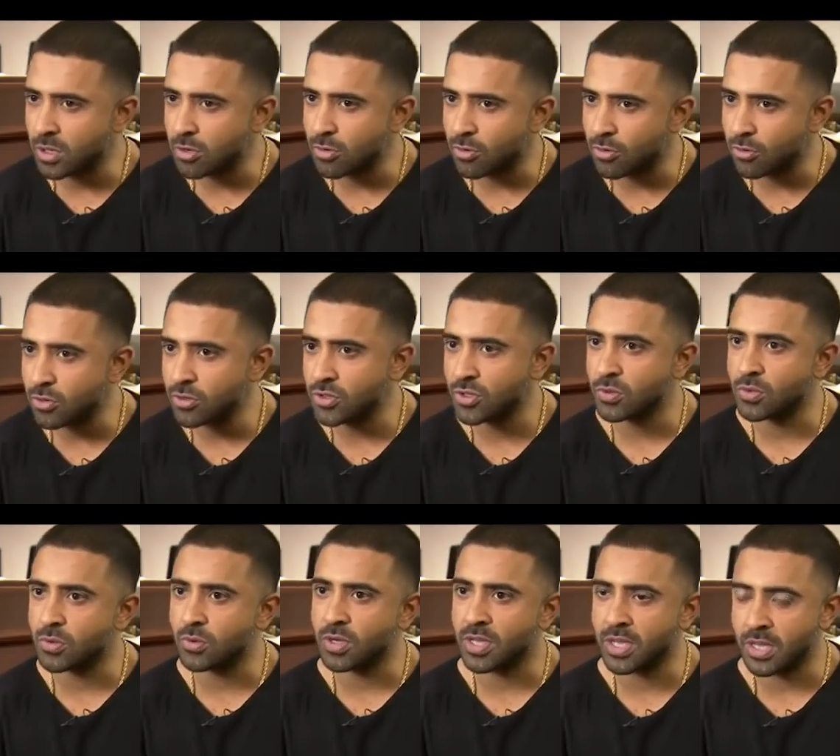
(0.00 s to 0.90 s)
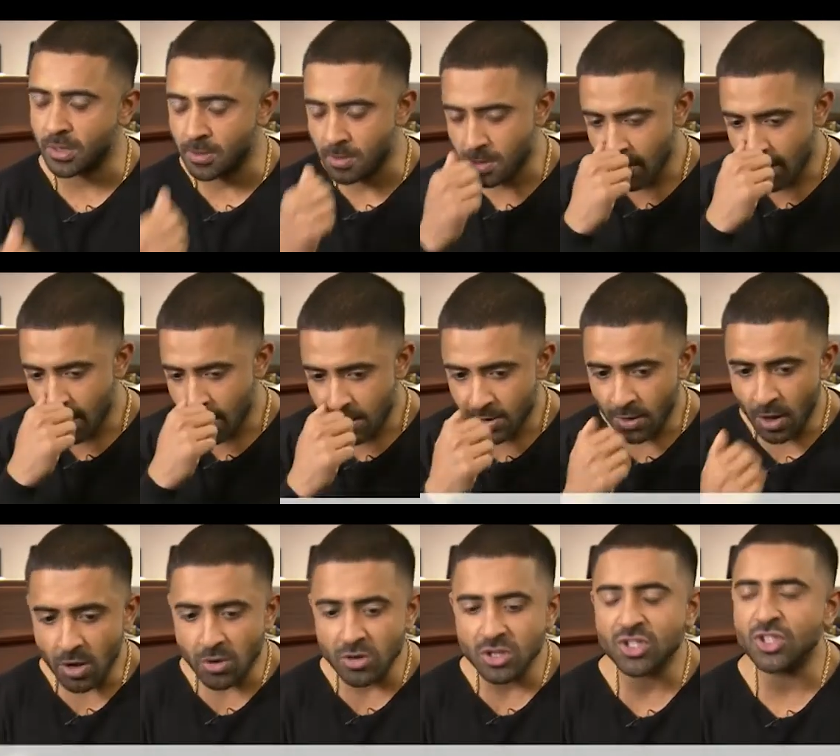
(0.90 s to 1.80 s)
so crucial to a kid.
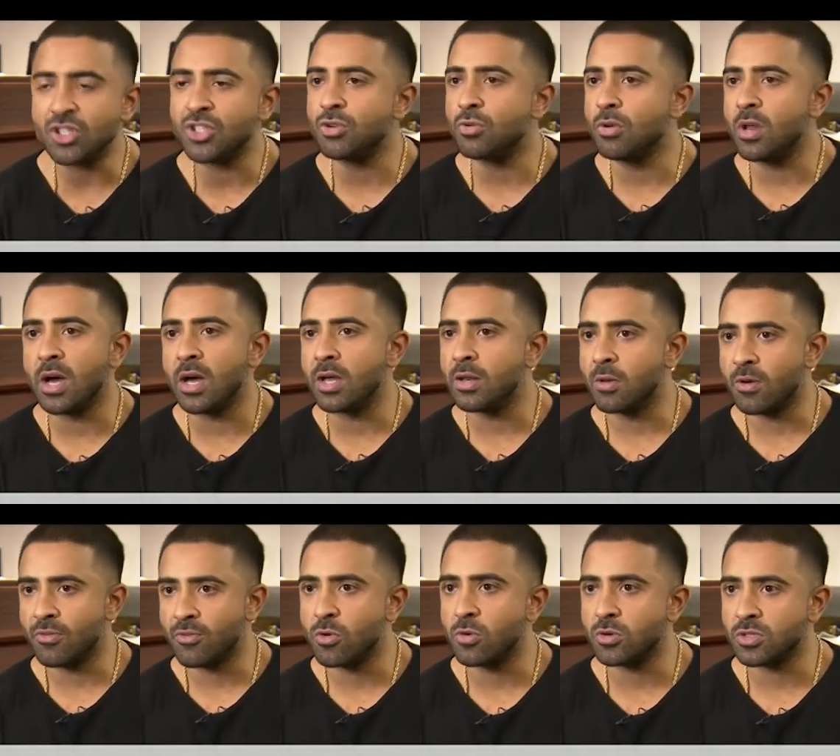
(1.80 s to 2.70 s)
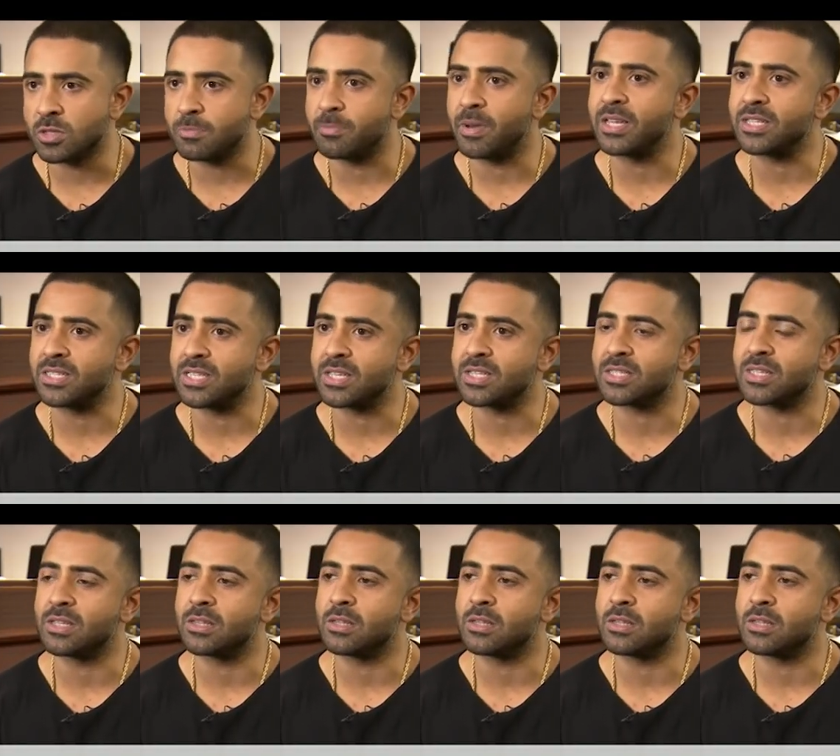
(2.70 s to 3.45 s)
Not only should you learn, of course, the basics,